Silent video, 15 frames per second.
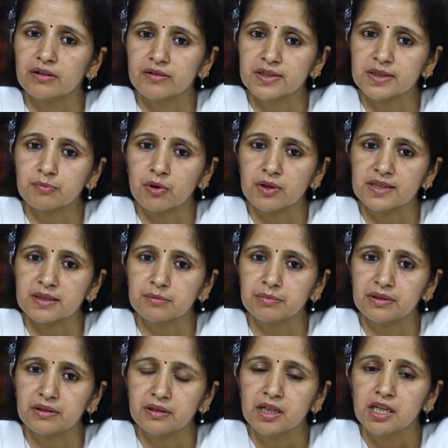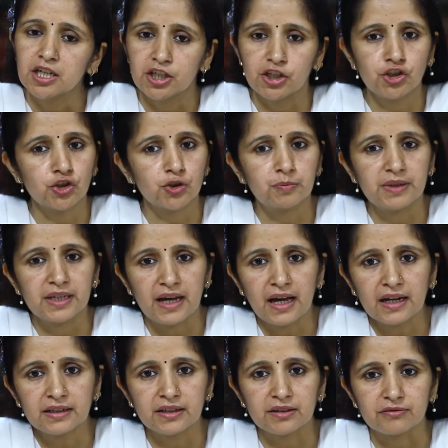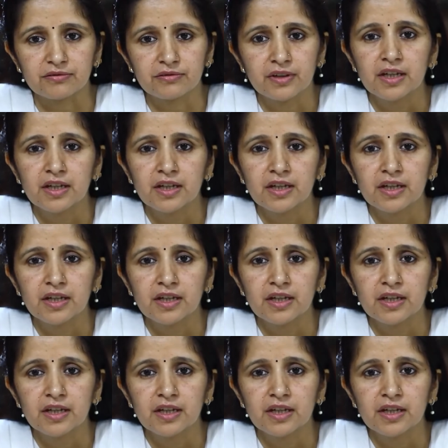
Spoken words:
responsible, He should be active.